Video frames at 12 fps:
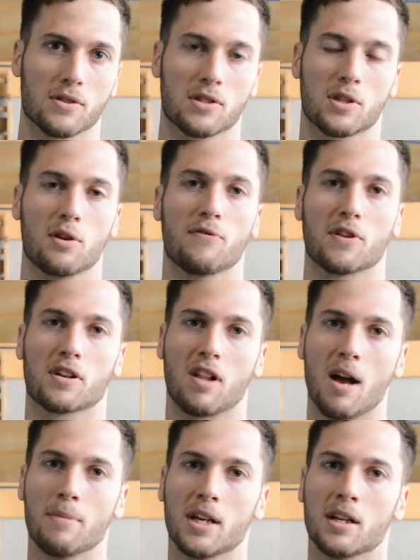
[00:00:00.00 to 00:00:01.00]
So for
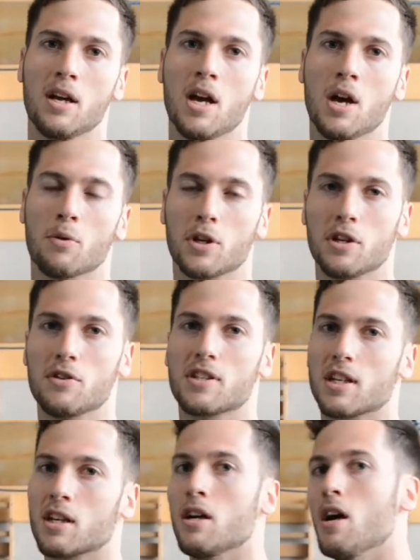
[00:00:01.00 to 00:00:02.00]
climbing, we're
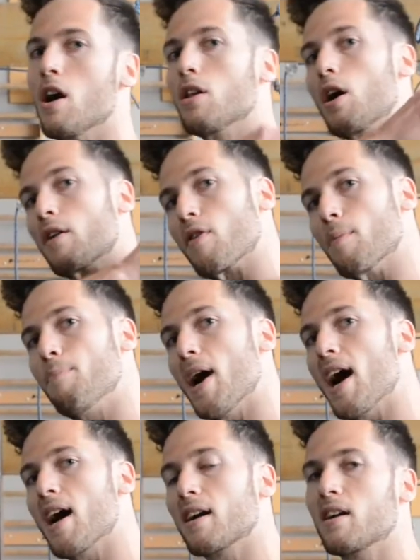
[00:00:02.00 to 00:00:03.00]
using a lot of our
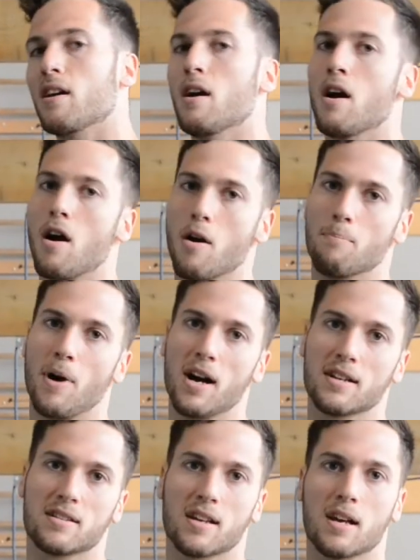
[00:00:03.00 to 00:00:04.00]
back, our
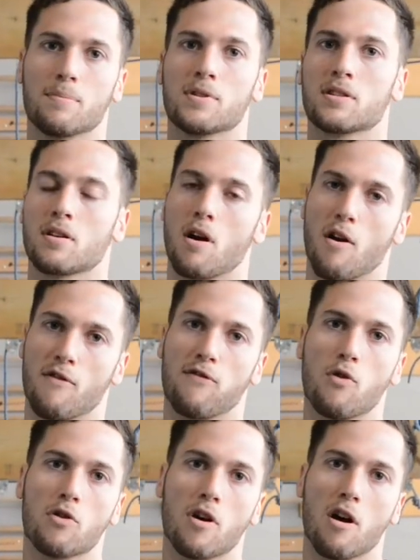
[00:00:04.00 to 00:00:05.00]
biceps, our
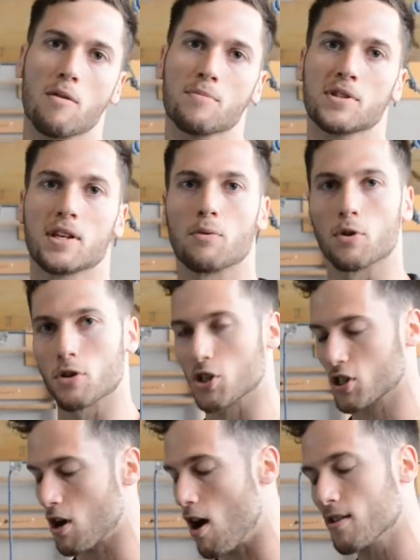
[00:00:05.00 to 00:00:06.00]
forearms, and we're
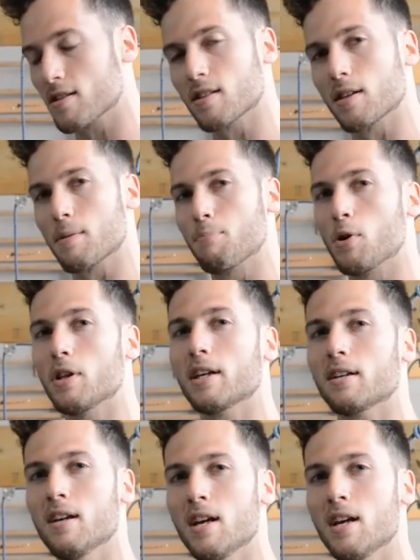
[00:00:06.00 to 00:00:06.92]
just constantly pulling.